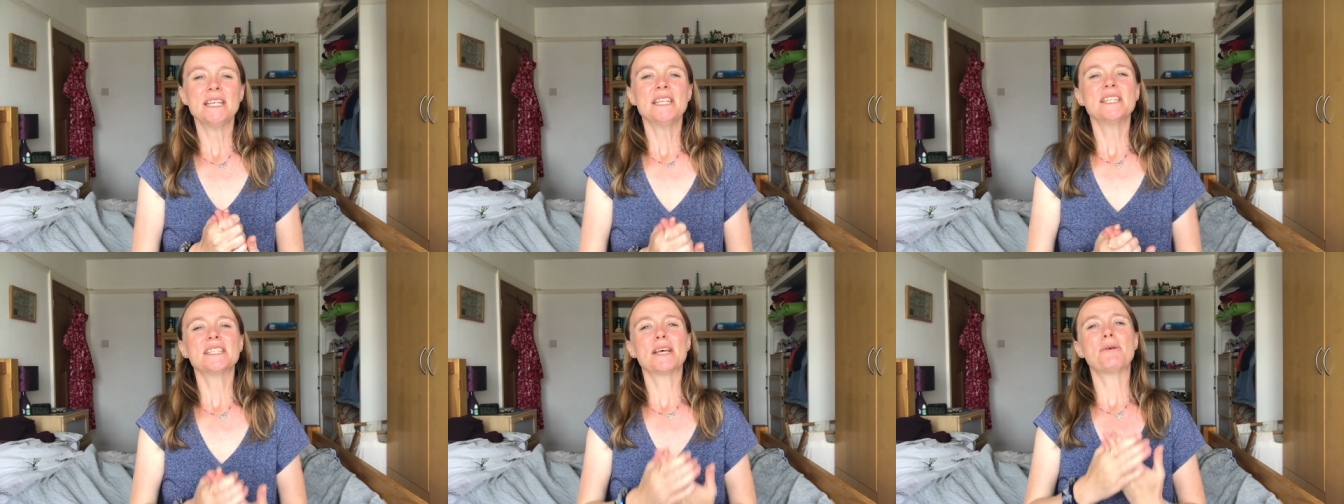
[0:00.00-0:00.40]

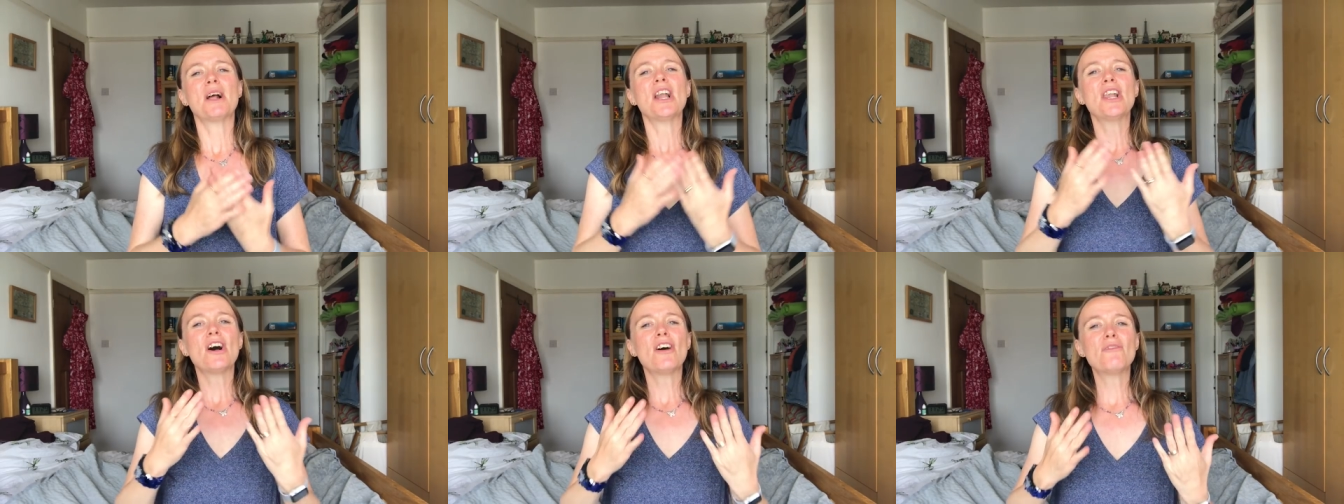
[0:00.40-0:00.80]
So
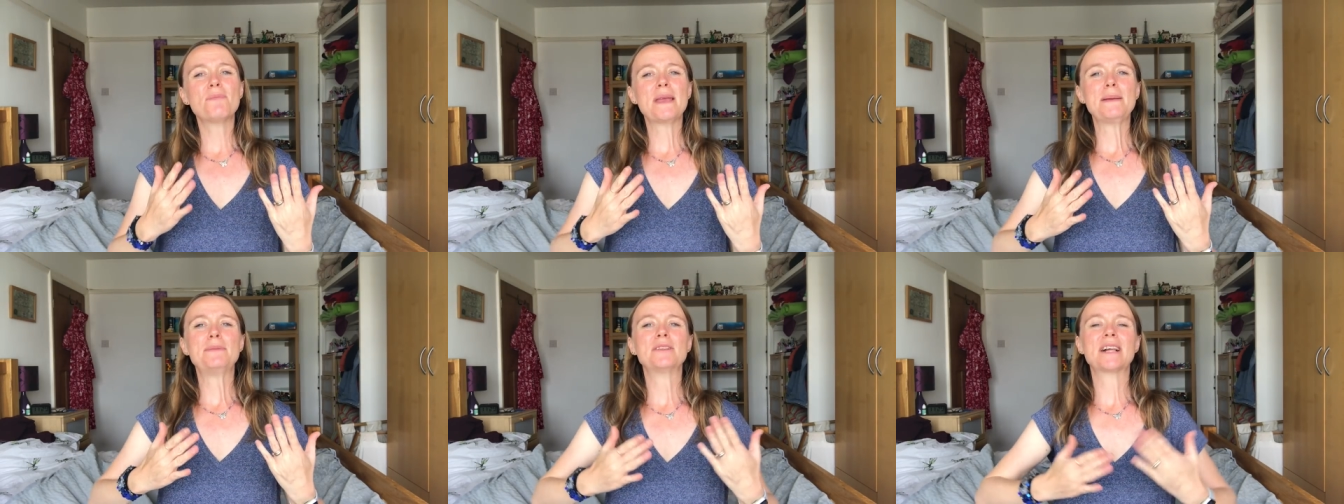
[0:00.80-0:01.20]
a lot of
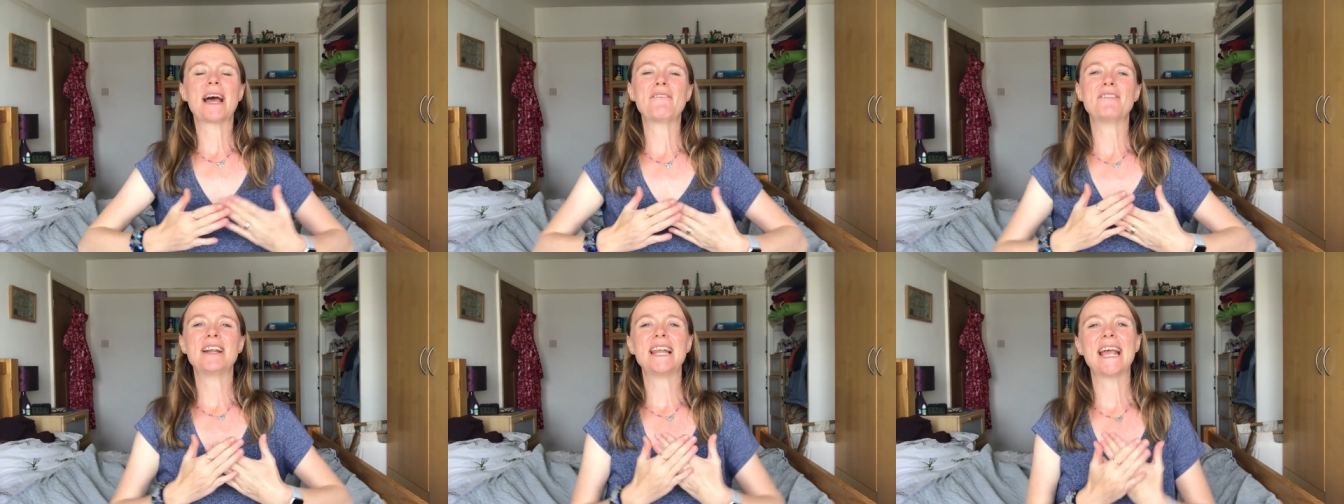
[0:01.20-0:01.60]
people
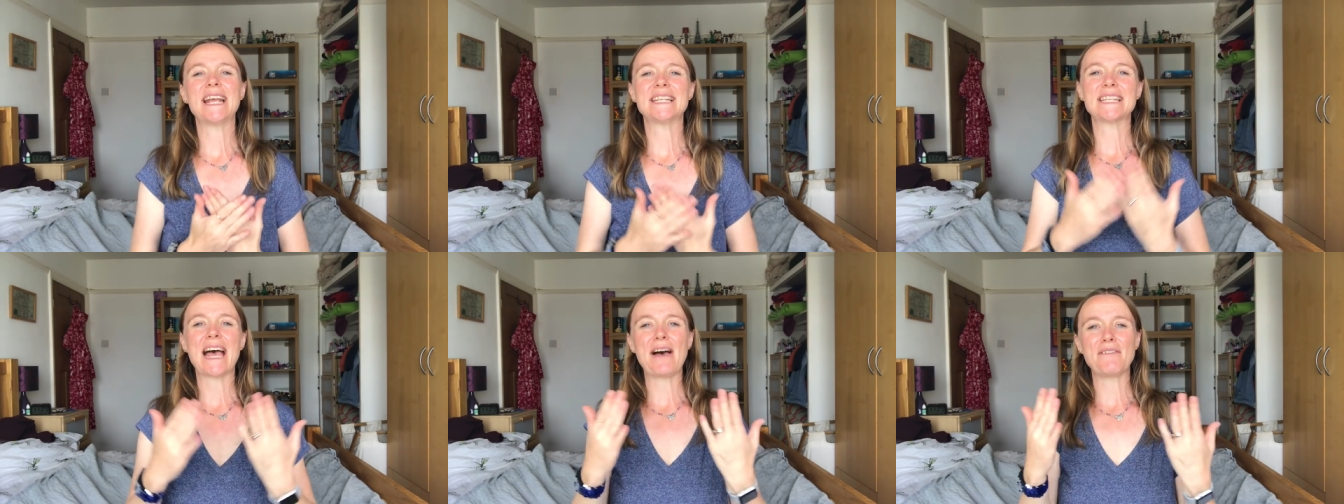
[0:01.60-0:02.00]
can
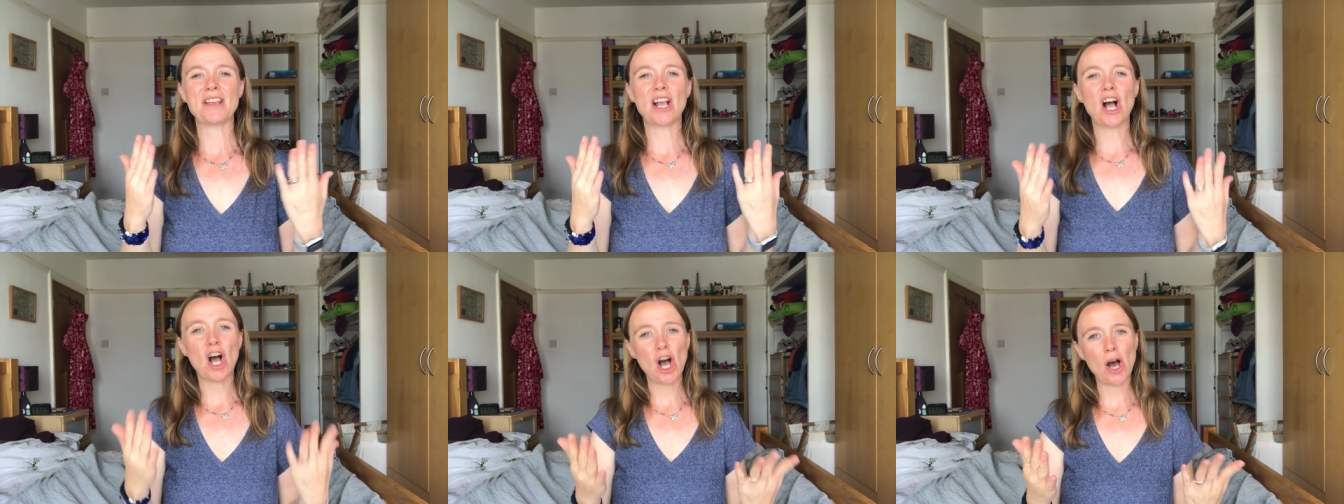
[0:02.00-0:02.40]
relate to
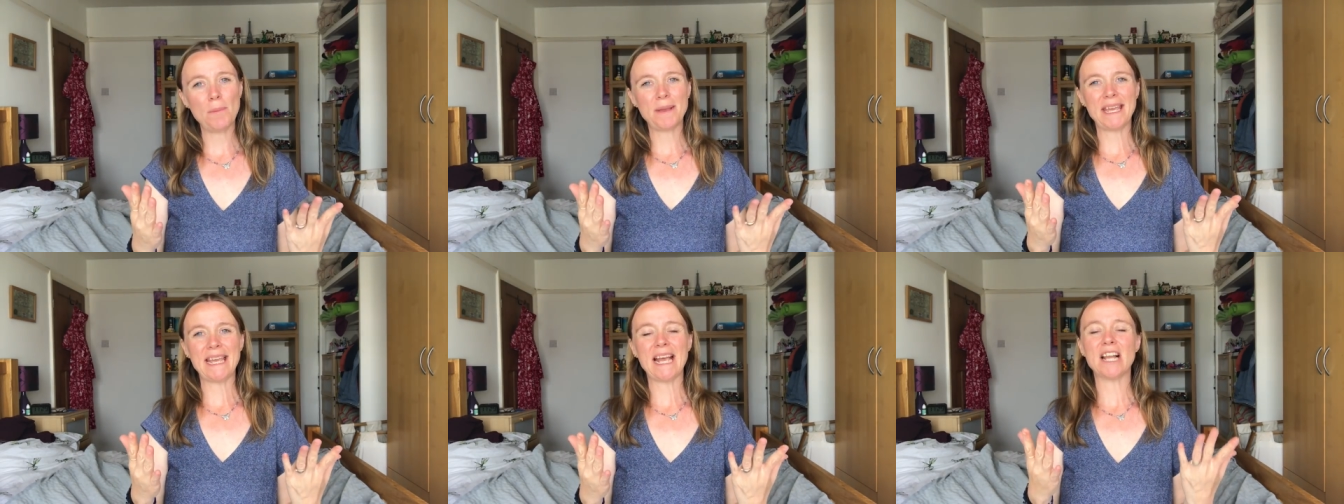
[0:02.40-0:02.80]
having a
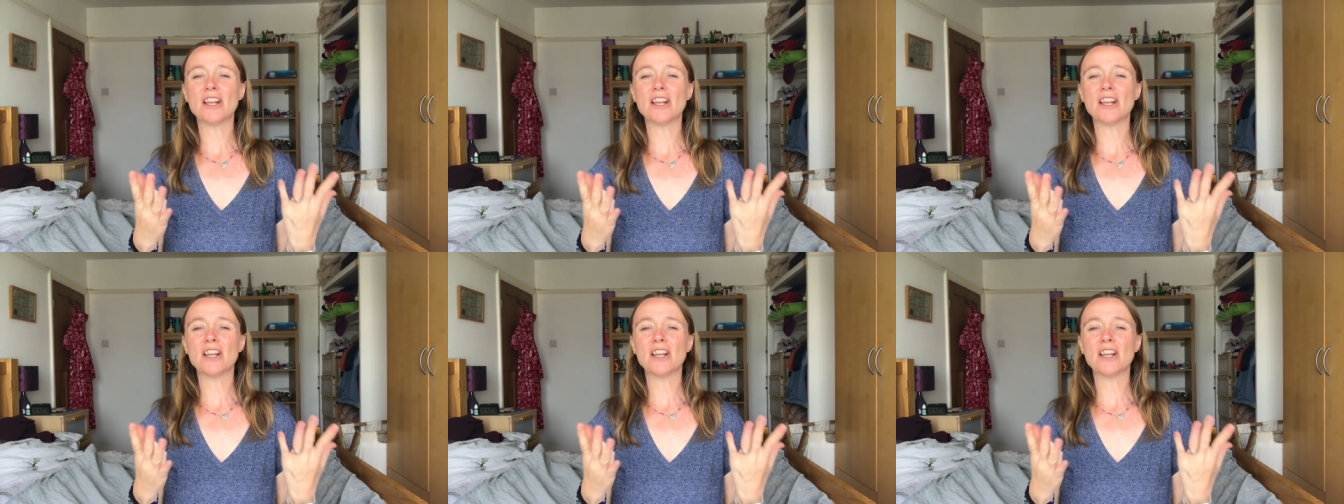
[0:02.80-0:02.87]
hobby.